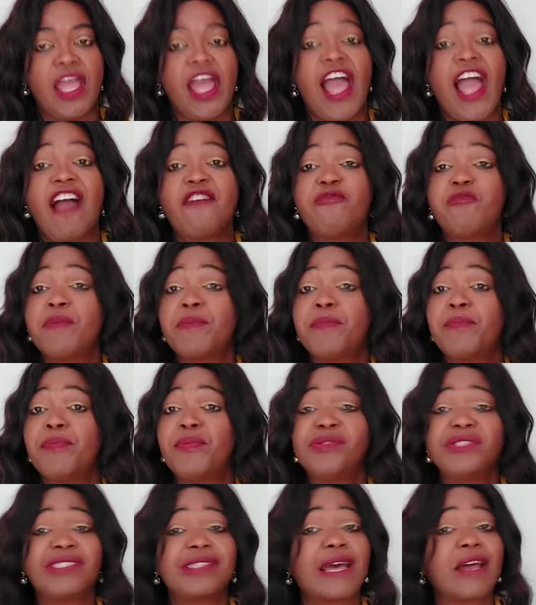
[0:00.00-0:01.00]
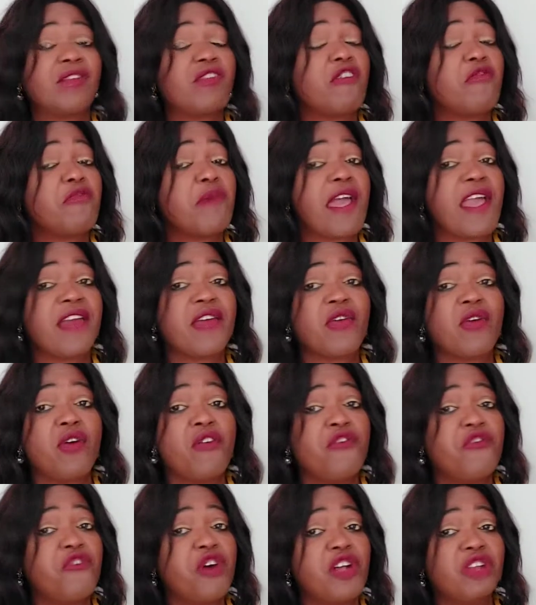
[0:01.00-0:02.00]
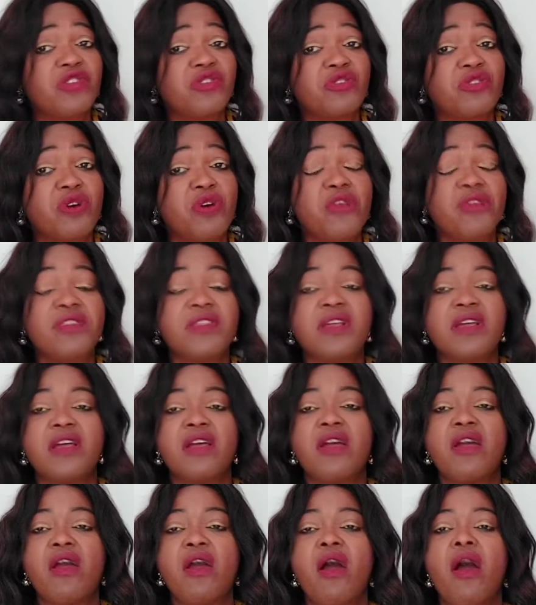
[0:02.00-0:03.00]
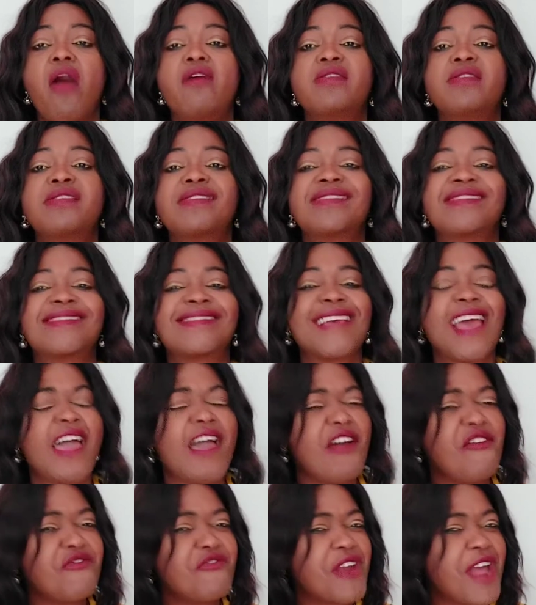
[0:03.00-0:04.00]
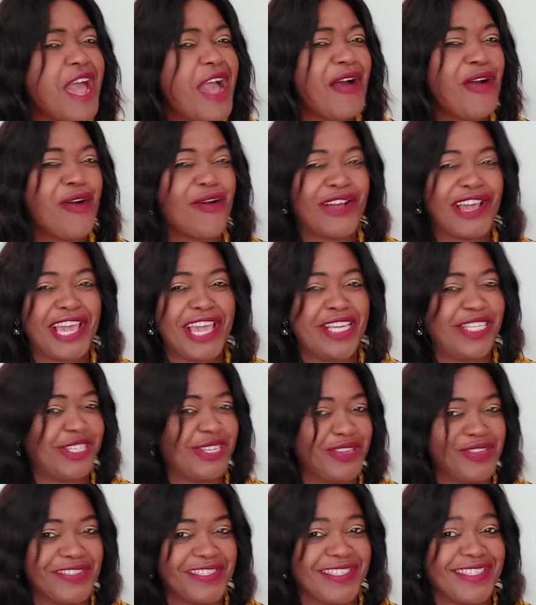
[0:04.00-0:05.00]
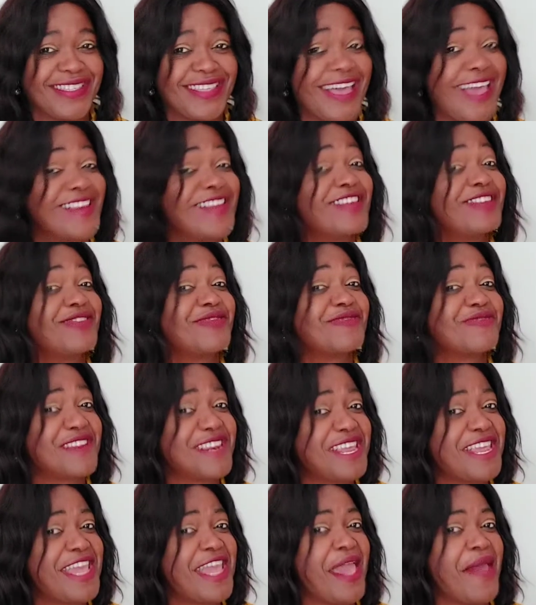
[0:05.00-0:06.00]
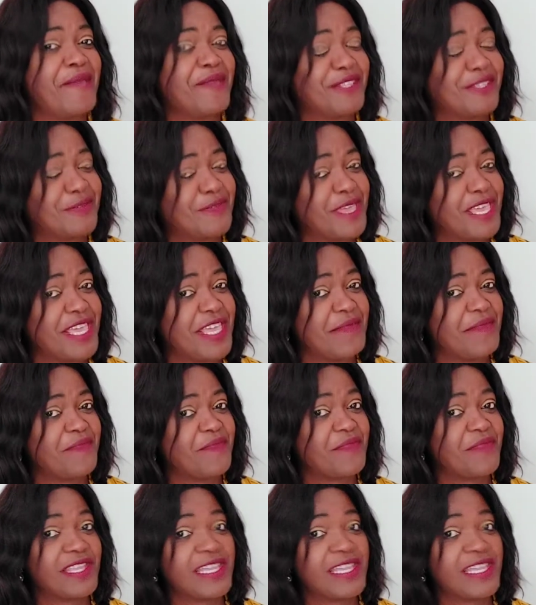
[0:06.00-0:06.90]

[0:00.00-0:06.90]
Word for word: I've been pushed out of my comfort zone on several occasions and it really helped me.